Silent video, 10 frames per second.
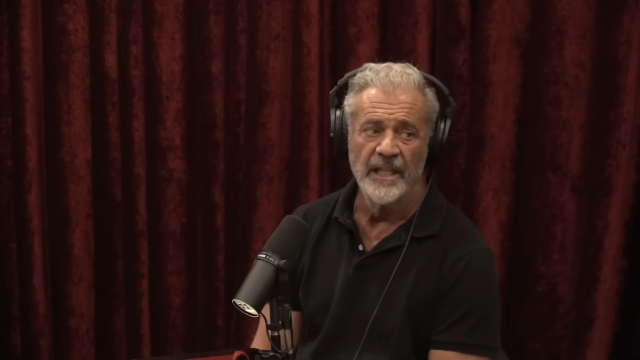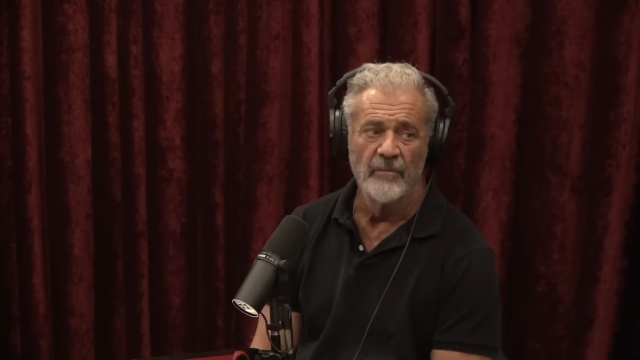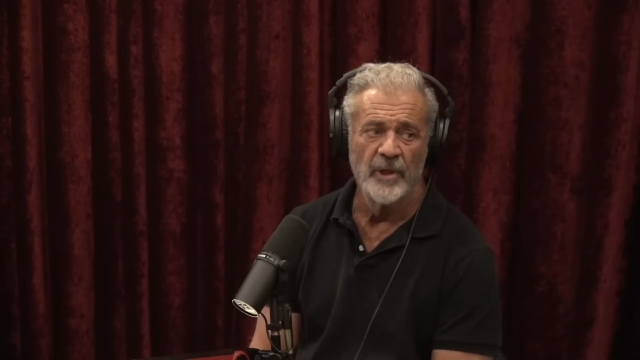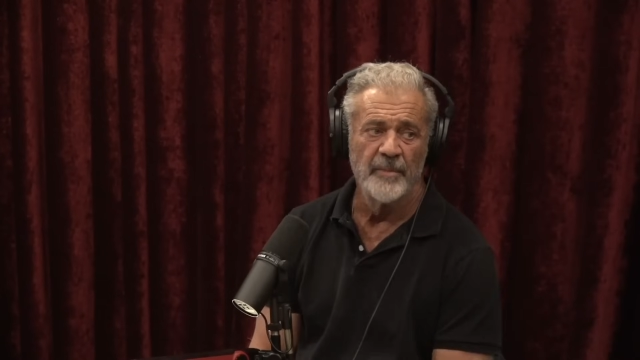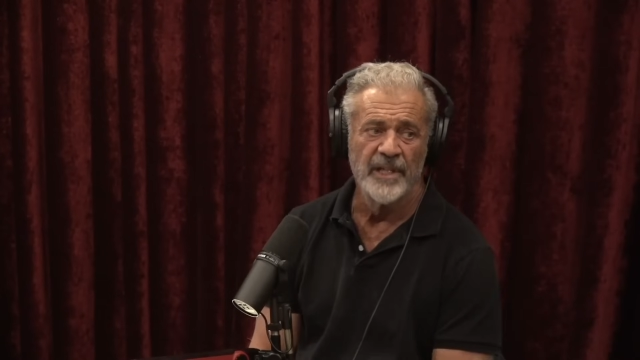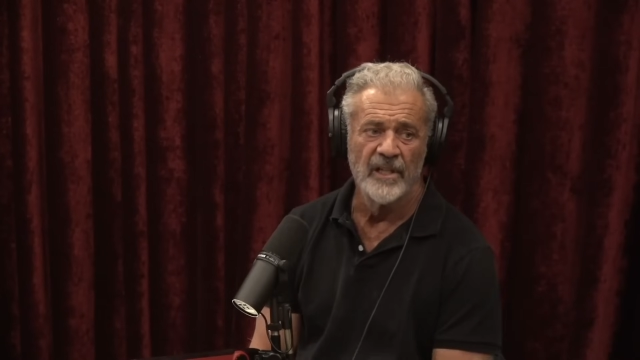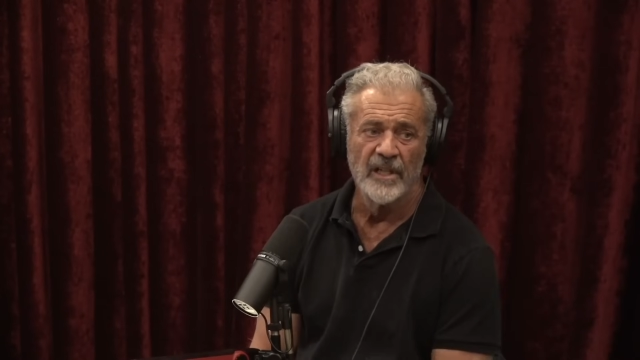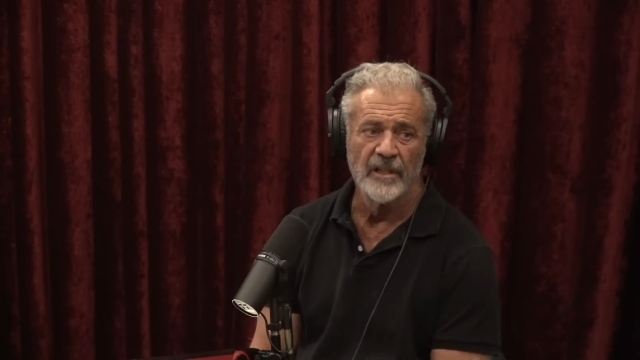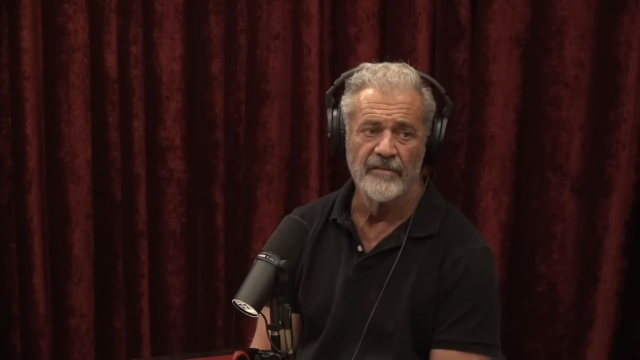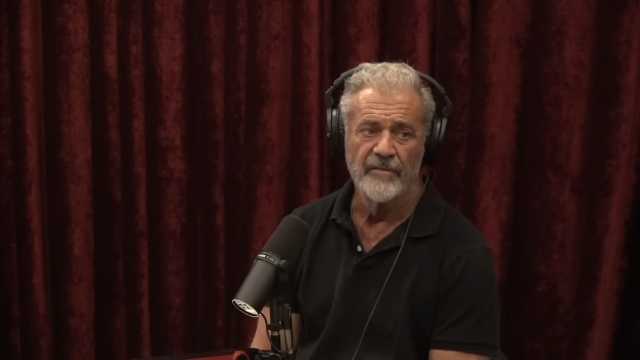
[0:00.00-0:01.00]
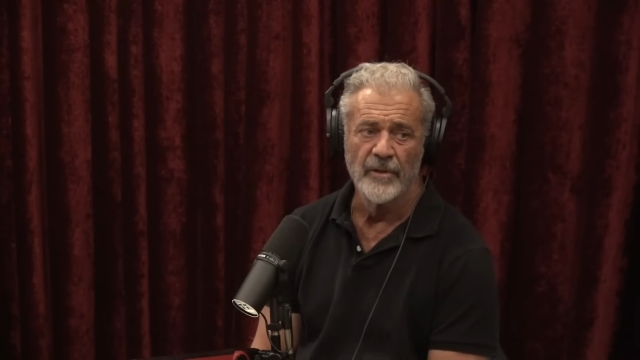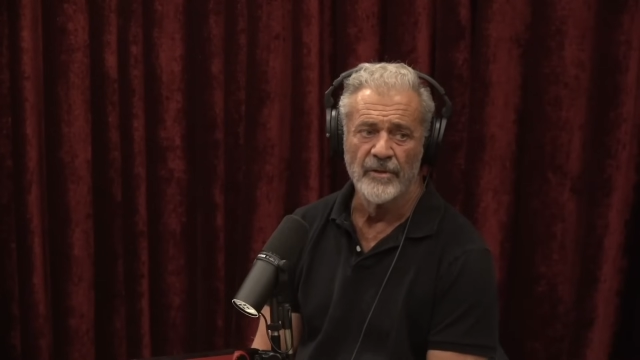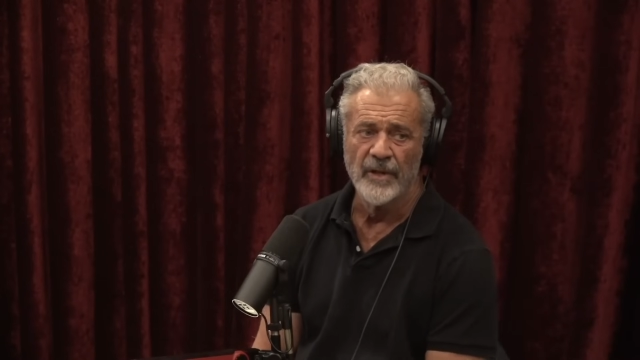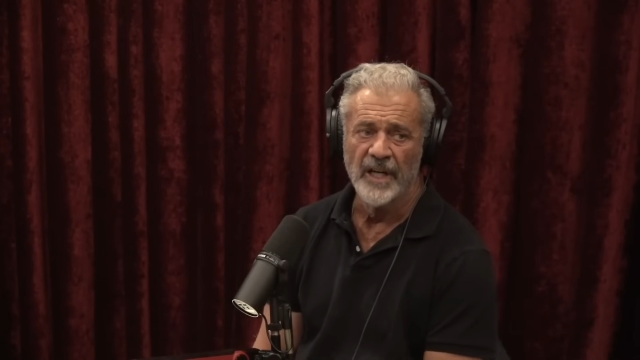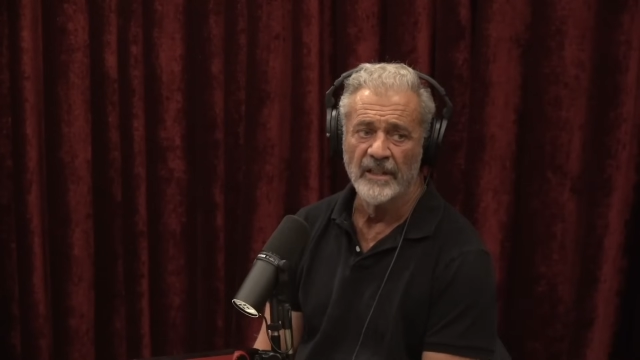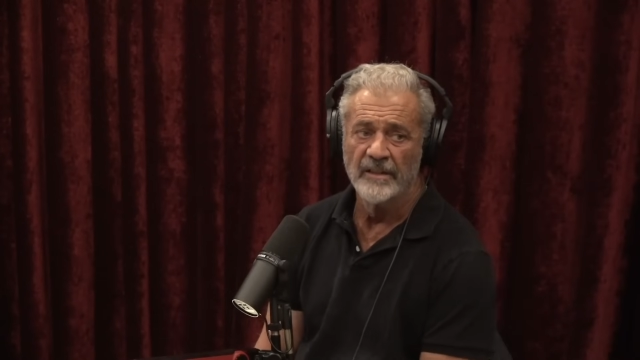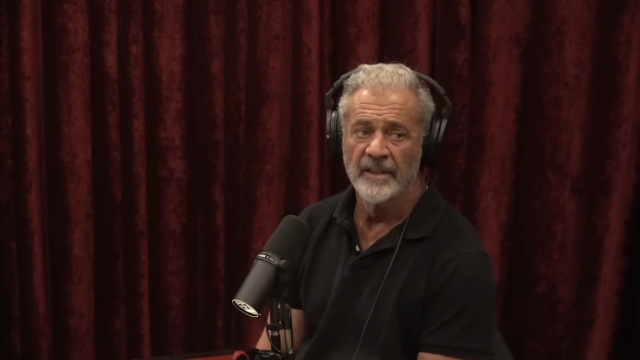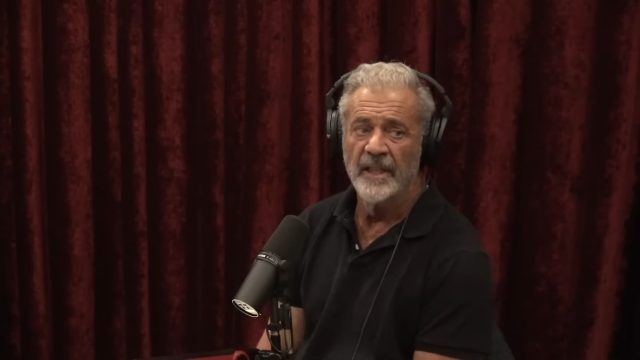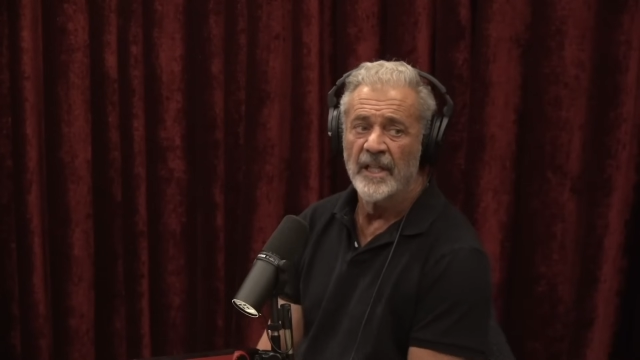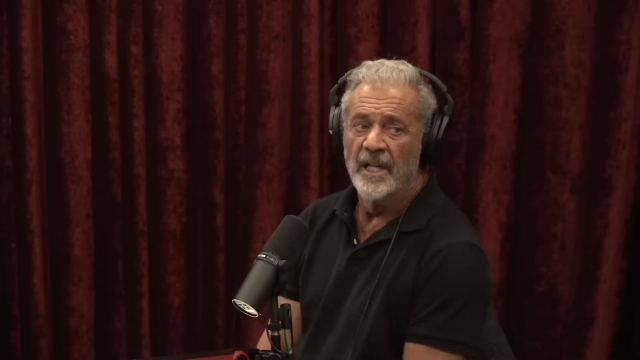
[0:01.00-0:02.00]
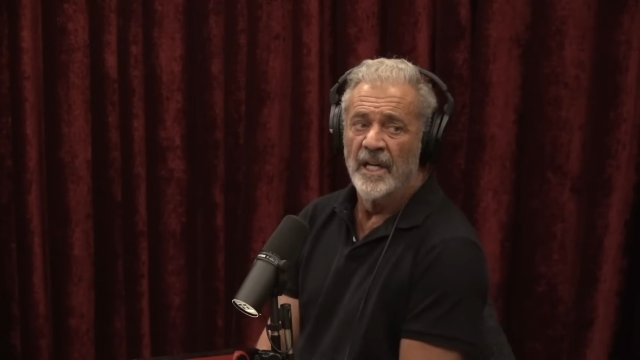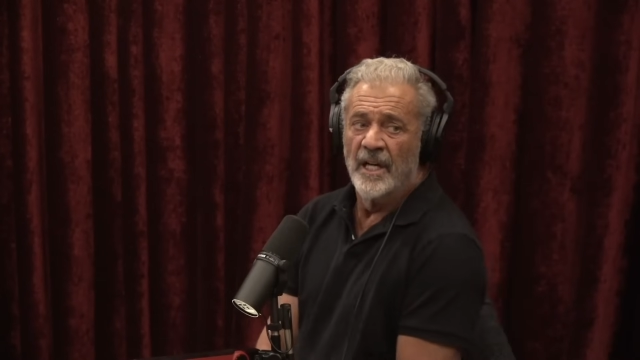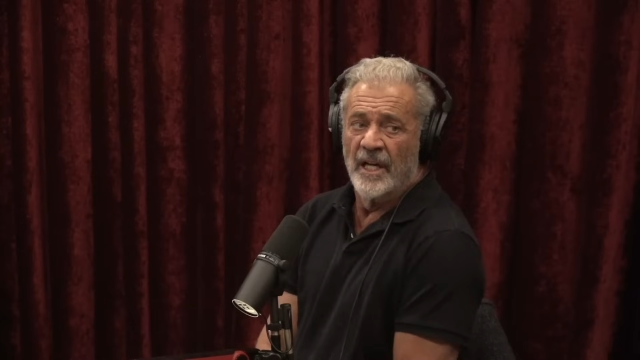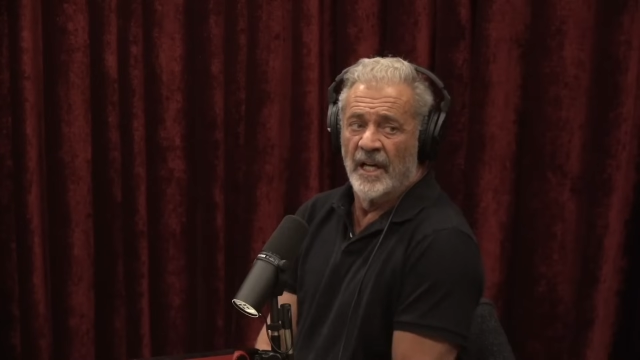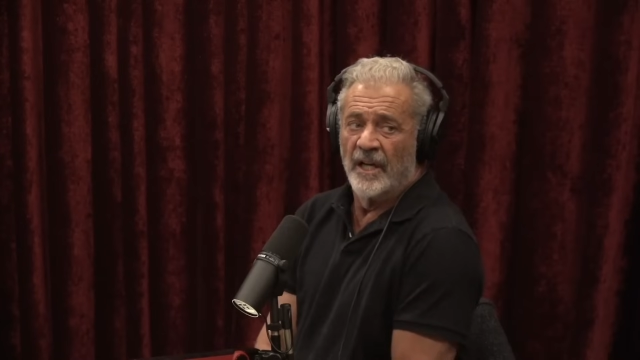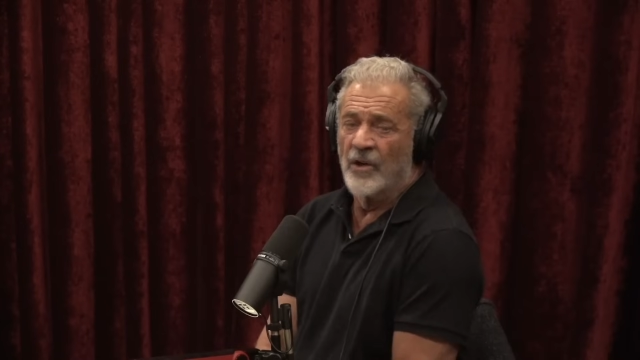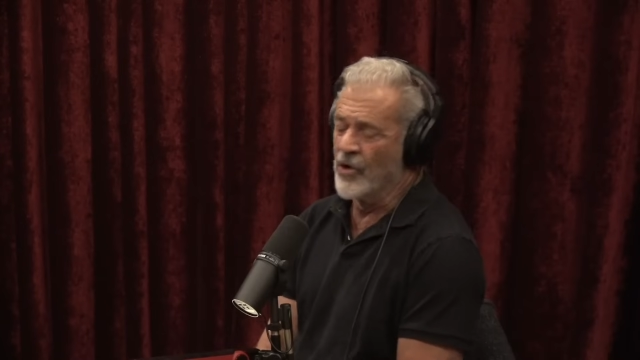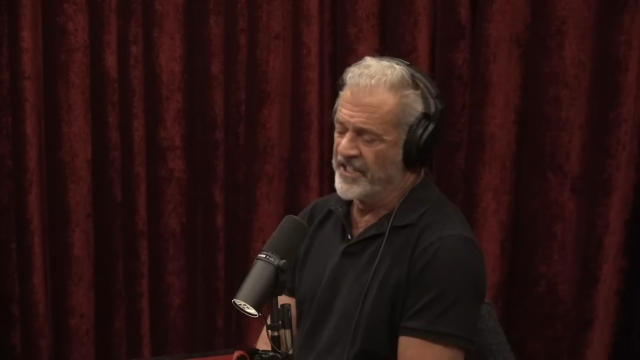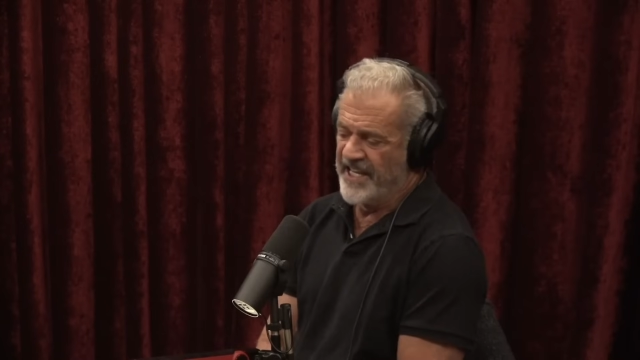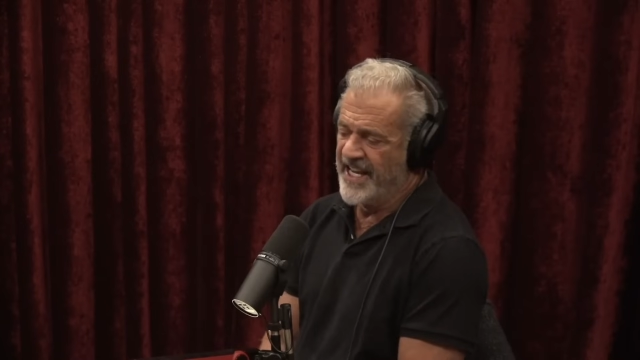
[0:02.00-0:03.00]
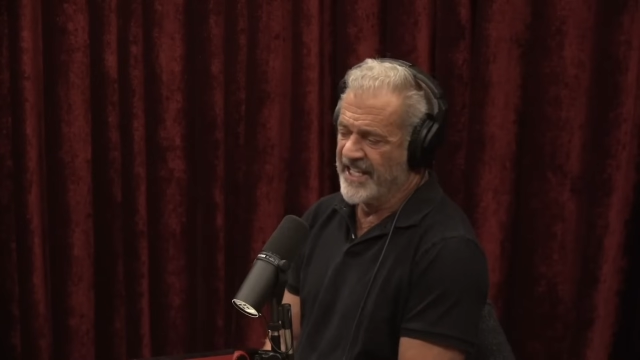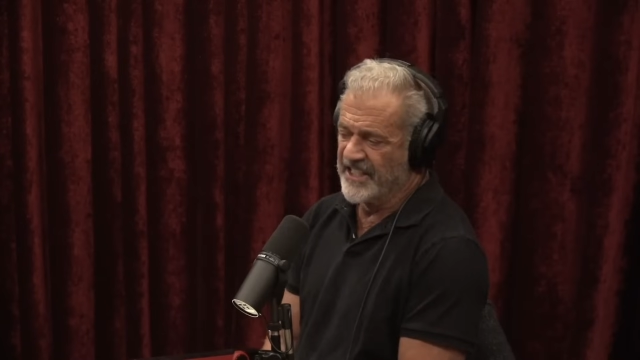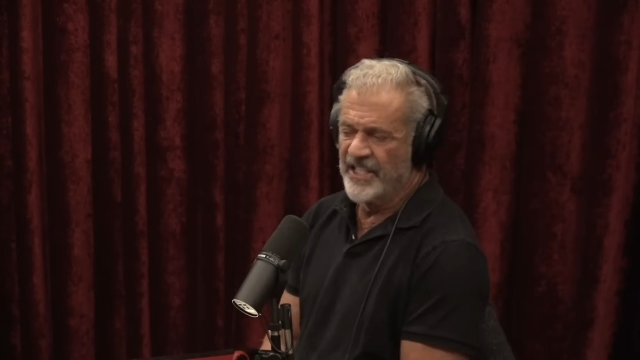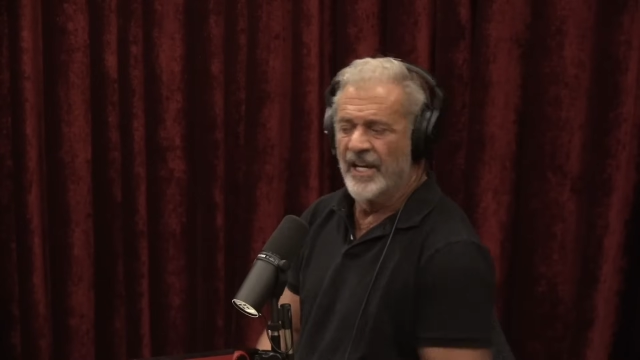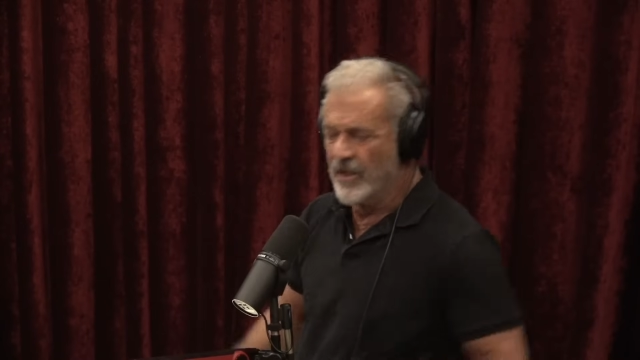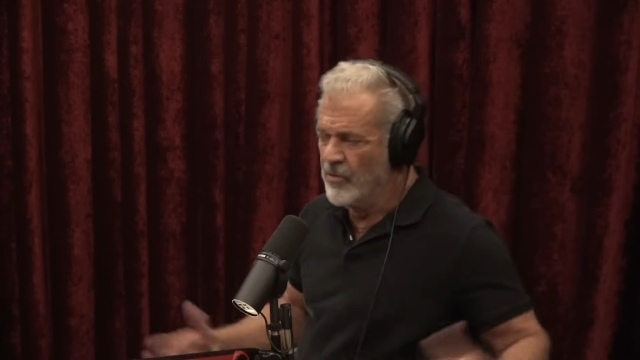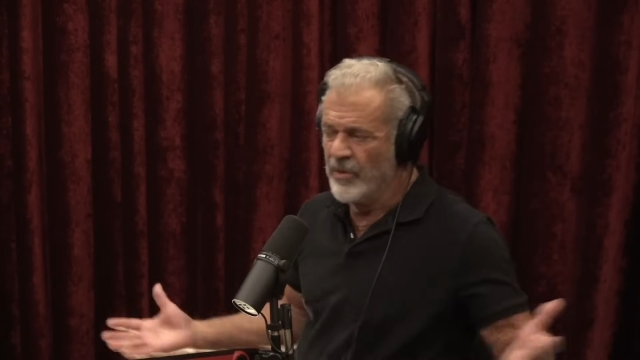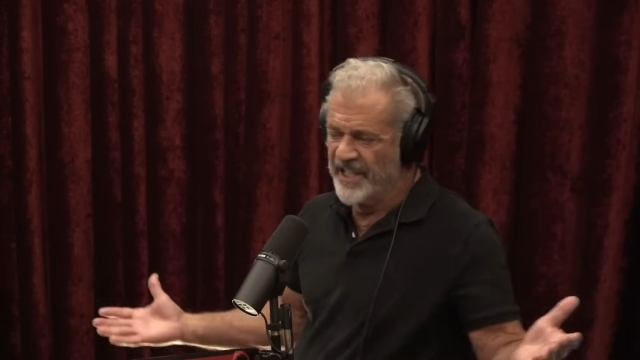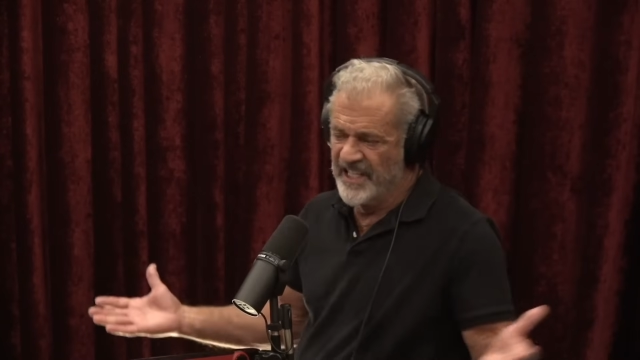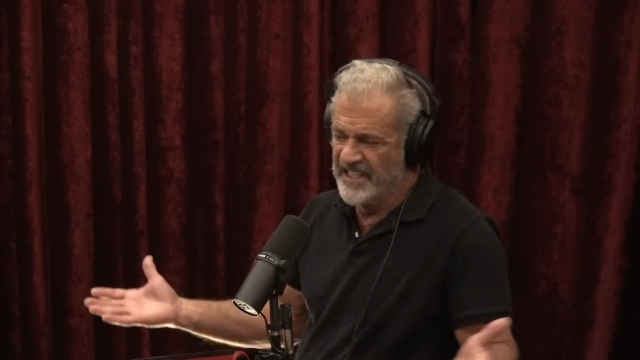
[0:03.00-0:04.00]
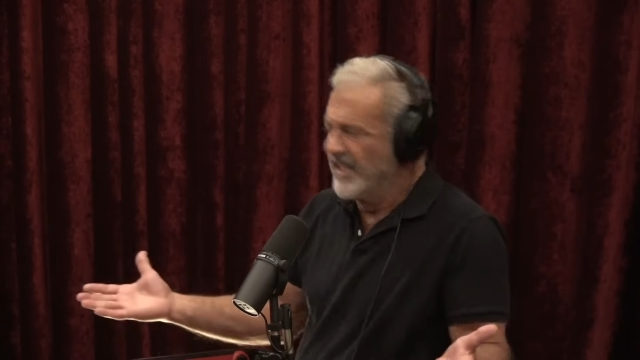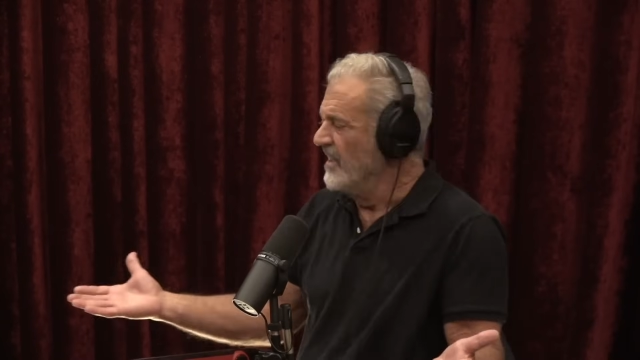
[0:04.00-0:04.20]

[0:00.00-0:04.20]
It would have been hard for Cortez, with his